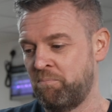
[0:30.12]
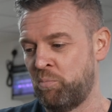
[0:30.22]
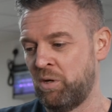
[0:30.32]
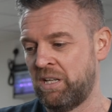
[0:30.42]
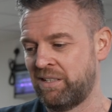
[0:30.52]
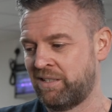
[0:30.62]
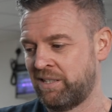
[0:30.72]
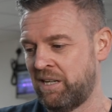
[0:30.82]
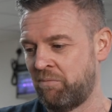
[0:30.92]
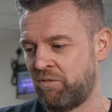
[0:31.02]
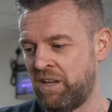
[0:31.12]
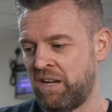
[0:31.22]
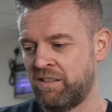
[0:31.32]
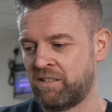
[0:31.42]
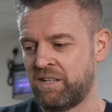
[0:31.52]
bullet type thing
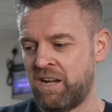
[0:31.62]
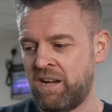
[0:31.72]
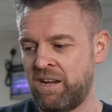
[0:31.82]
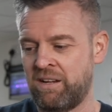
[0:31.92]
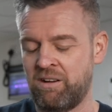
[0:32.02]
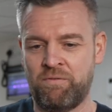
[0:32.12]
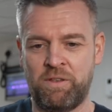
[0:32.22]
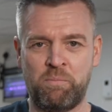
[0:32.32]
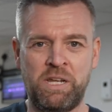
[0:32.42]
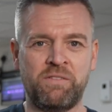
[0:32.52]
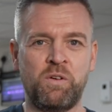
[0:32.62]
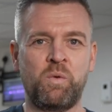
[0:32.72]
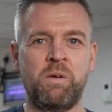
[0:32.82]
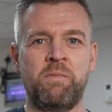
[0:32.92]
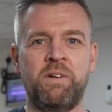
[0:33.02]
at the side of the piece of
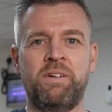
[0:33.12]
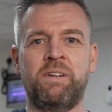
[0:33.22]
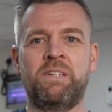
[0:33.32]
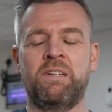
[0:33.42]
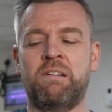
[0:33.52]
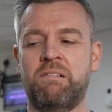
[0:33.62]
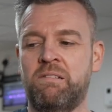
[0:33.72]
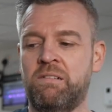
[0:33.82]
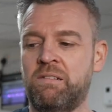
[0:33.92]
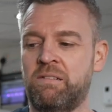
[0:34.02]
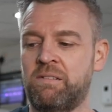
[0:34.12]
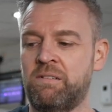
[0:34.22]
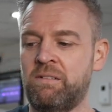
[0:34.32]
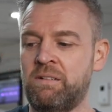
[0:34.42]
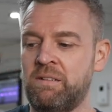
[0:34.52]
equipment, and you're like, ugh,
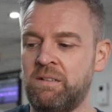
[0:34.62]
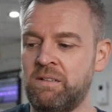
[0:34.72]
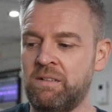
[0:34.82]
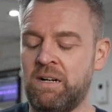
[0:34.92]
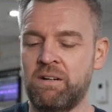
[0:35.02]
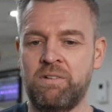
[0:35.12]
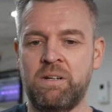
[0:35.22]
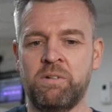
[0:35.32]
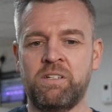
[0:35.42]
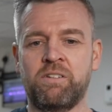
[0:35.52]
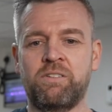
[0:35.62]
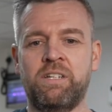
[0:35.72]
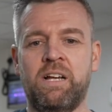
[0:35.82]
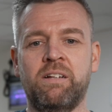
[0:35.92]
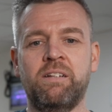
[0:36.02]
I don't really want to touch
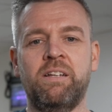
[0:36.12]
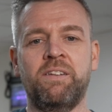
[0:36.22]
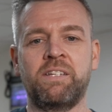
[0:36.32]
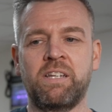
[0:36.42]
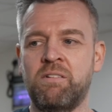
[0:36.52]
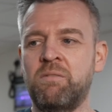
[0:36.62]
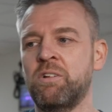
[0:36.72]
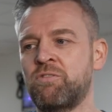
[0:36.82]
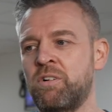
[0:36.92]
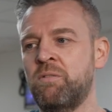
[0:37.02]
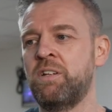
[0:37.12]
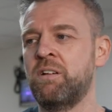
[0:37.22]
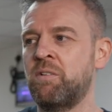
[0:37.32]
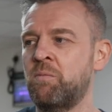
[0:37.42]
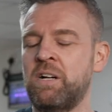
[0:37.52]
that. And they say, oh, what's wrong with the
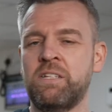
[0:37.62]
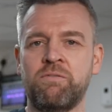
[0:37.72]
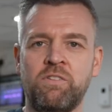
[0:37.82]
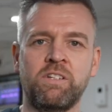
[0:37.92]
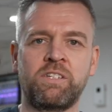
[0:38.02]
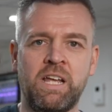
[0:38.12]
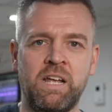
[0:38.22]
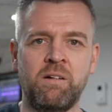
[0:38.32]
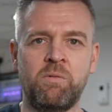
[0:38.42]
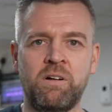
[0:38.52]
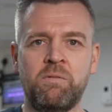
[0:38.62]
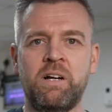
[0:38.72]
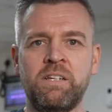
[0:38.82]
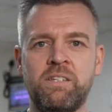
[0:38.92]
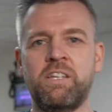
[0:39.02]
oven? Why is it full of scale?
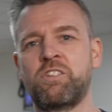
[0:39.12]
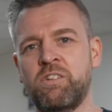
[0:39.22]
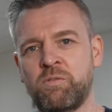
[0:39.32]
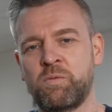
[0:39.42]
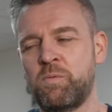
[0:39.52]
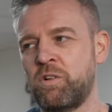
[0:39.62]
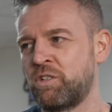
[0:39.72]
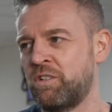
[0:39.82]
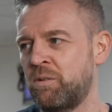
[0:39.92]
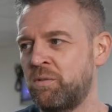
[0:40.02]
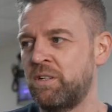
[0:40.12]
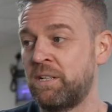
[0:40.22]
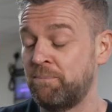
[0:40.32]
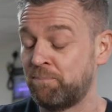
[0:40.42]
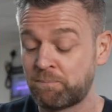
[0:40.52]
Why is the dishwasher not working?